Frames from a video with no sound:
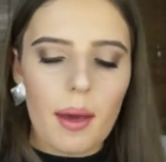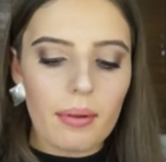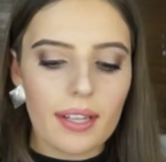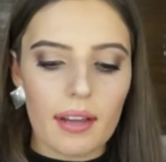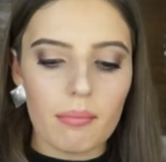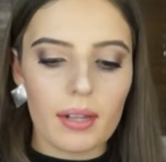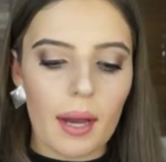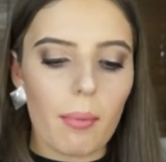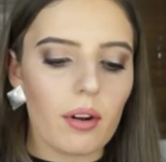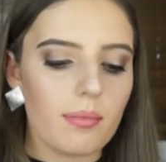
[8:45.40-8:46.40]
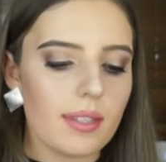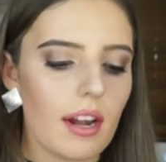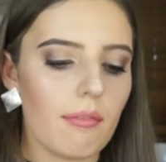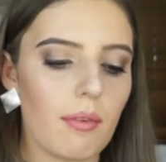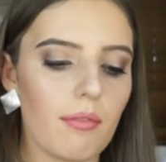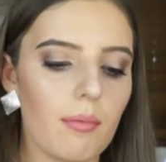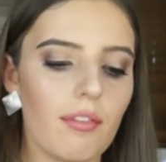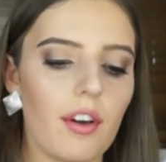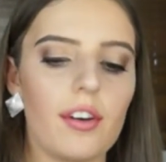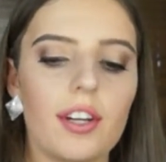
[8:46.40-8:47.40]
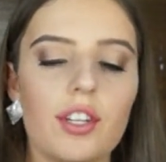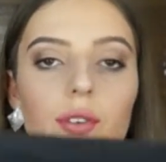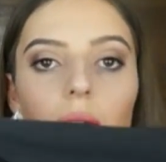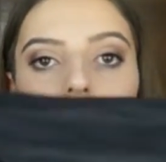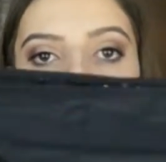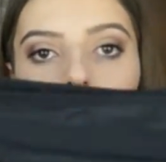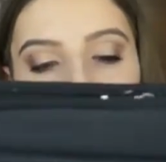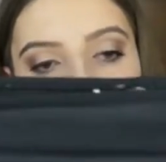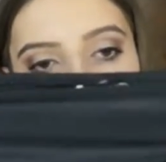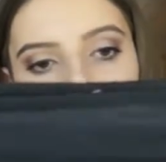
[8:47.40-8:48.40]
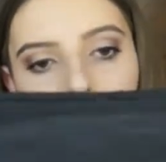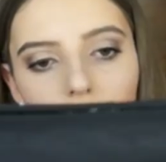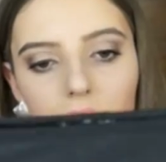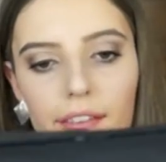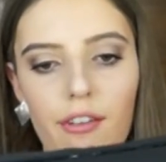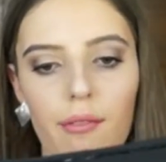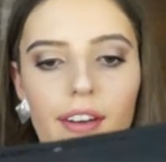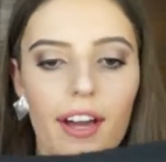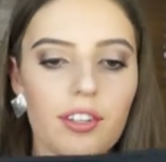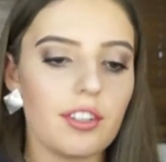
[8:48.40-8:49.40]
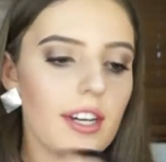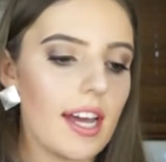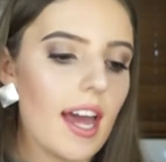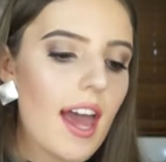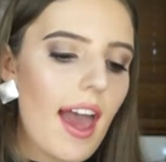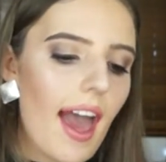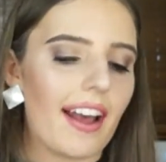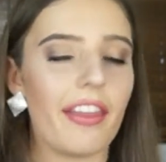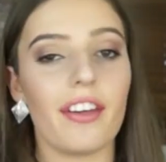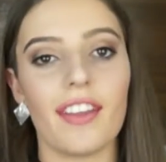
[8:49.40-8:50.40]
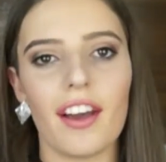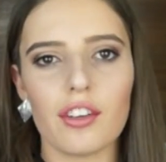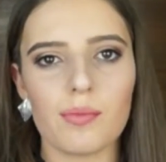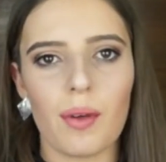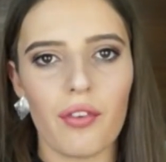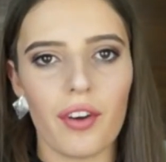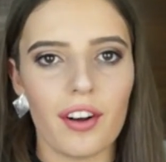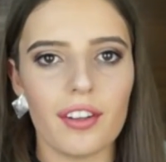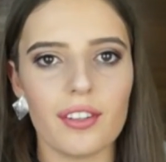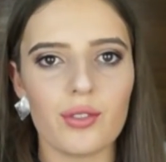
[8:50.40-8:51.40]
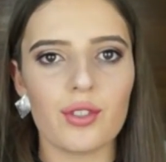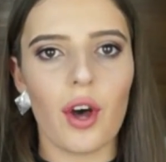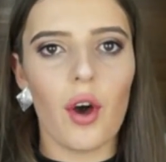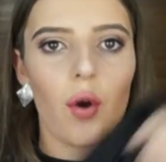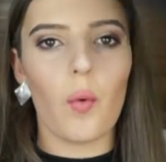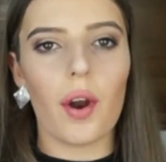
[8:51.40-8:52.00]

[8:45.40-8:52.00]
plain black bottoms that I've been referring to are these ones. They are from factory, and I think they cost me $3, so what a